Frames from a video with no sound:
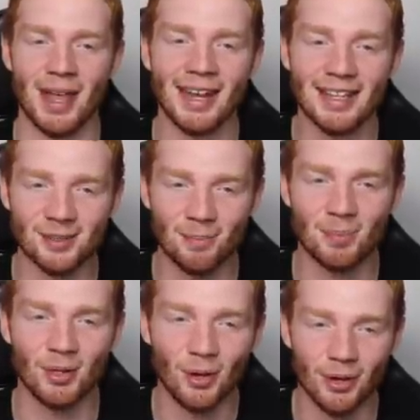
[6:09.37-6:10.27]
It is
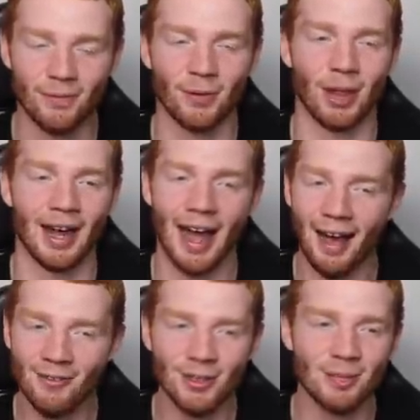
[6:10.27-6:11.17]
beautiful, and I
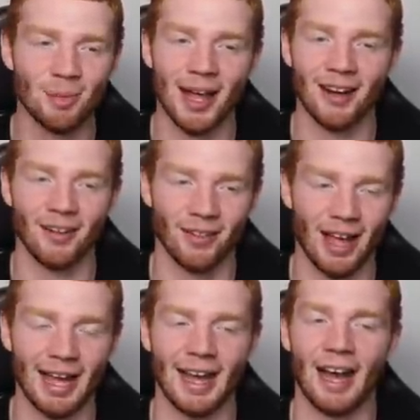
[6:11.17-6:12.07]
haven't really played
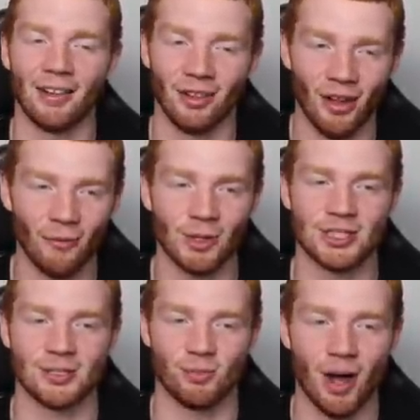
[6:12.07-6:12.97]
online a lot, which
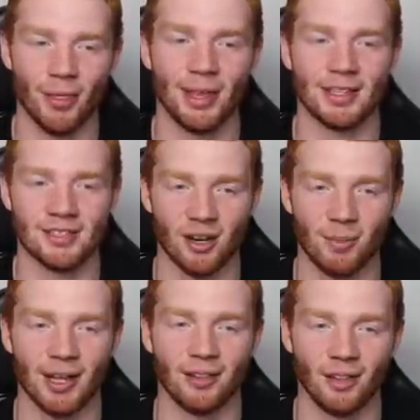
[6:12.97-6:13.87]
is one thing that's going to
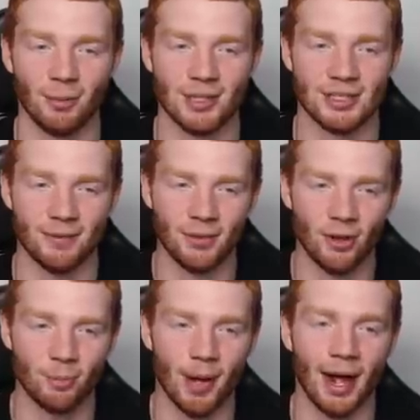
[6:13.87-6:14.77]
be a little bit
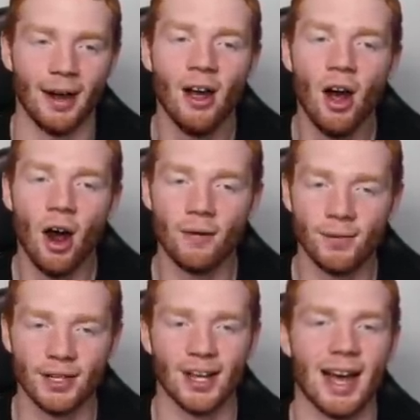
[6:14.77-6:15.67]
difficult, but
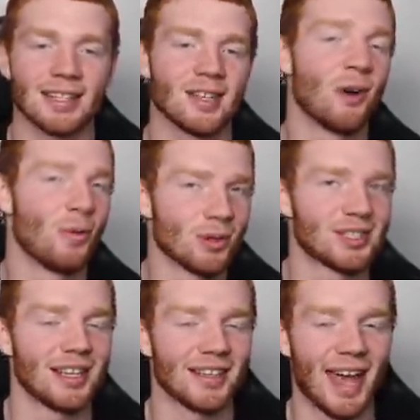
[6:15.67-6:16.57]
hopefully you guys will see the